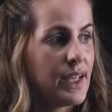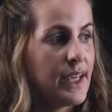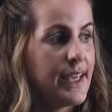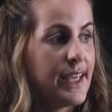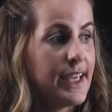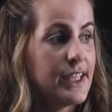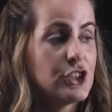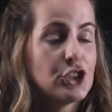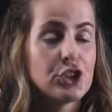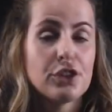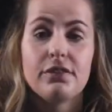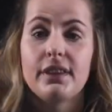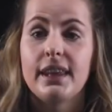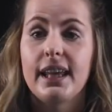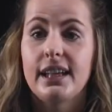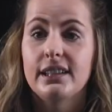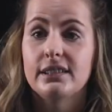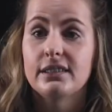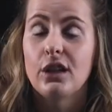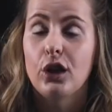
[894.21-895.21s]
Each of
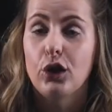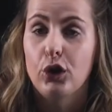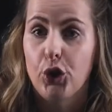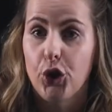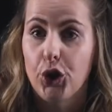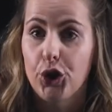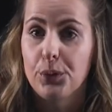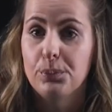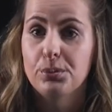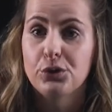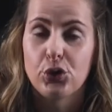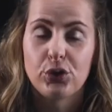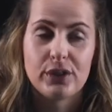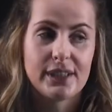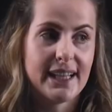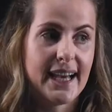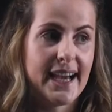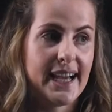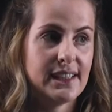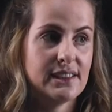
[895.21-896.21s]
these lobes or
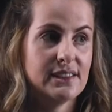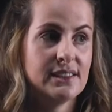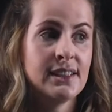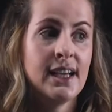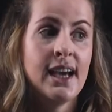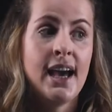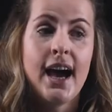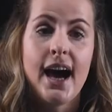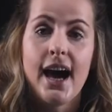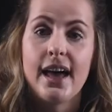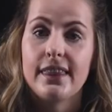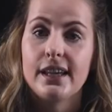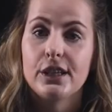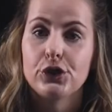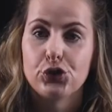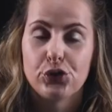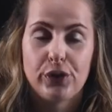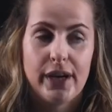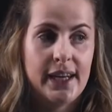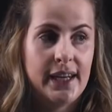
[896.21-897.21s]
glands are then
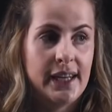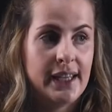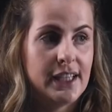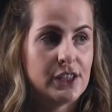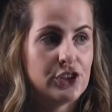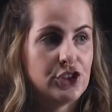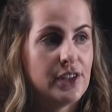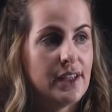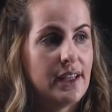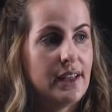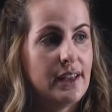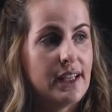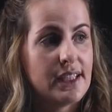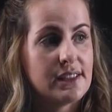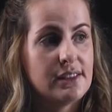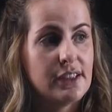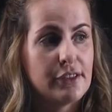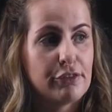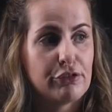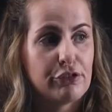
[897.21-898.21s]
draining into the
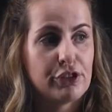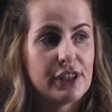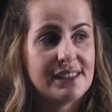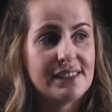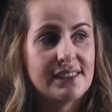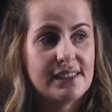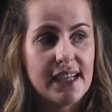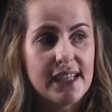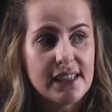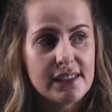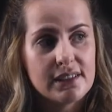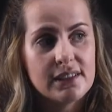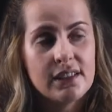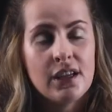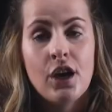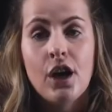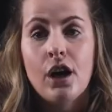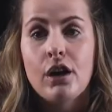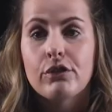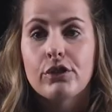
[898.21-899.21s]
lactiferous duct,
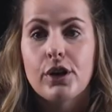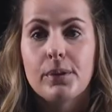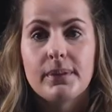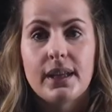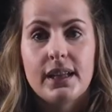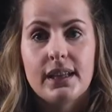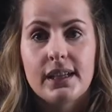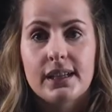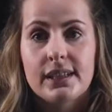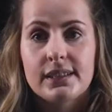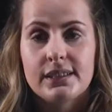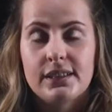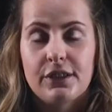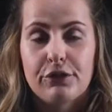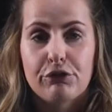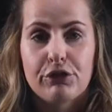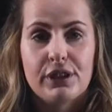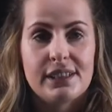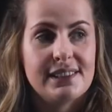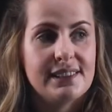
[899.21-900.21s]
from the
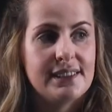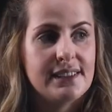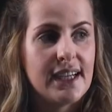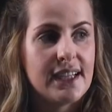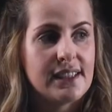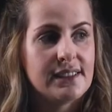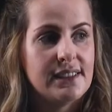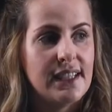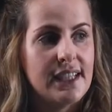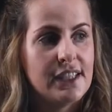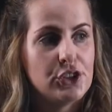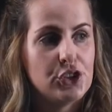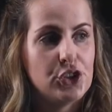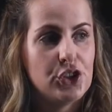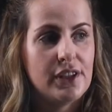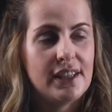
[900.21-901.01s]
lactiferous duct into